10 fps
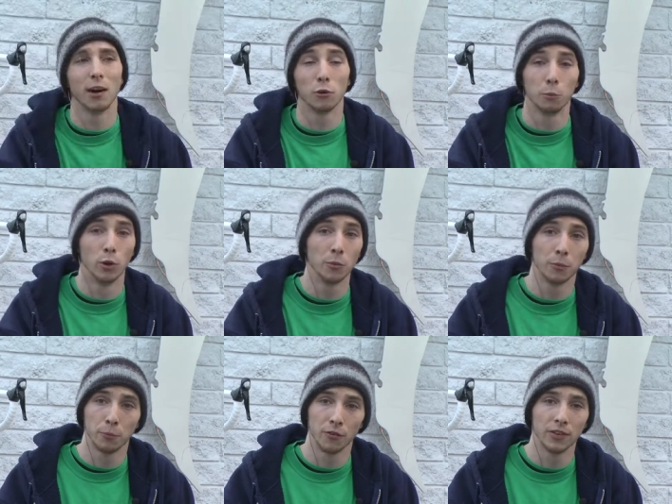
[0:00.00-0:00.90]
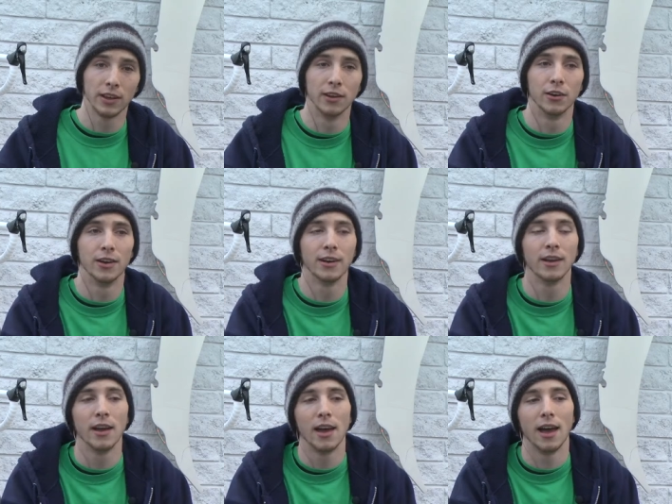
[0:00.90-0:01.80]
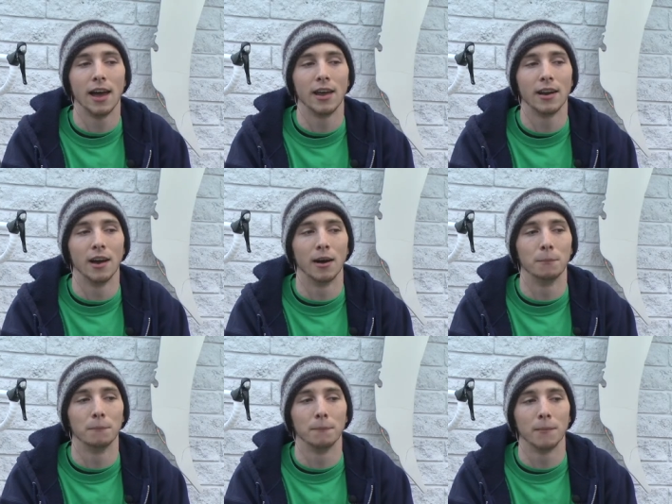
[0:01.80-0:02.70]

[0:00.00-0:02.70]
I was born with perfect hearing, and um,